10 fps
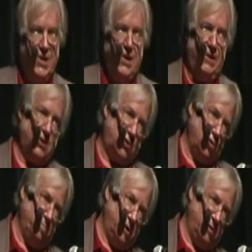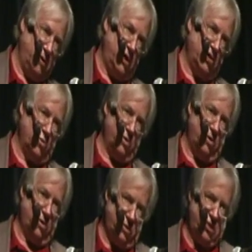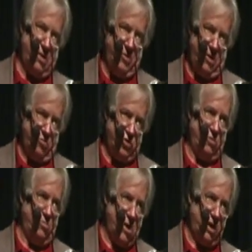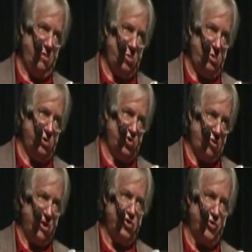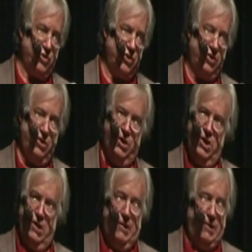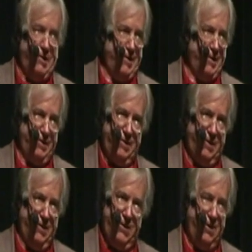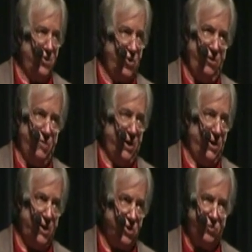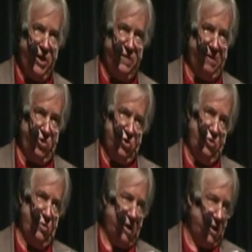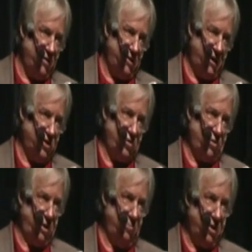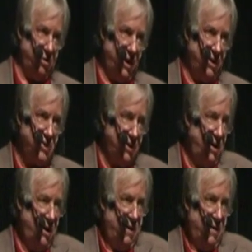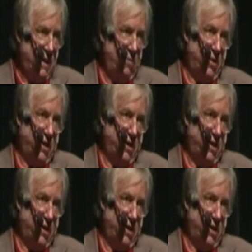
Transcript: These two buildings were some of the most remarkable structures uh, in, in engineering history. They were two 110-story buildings. They were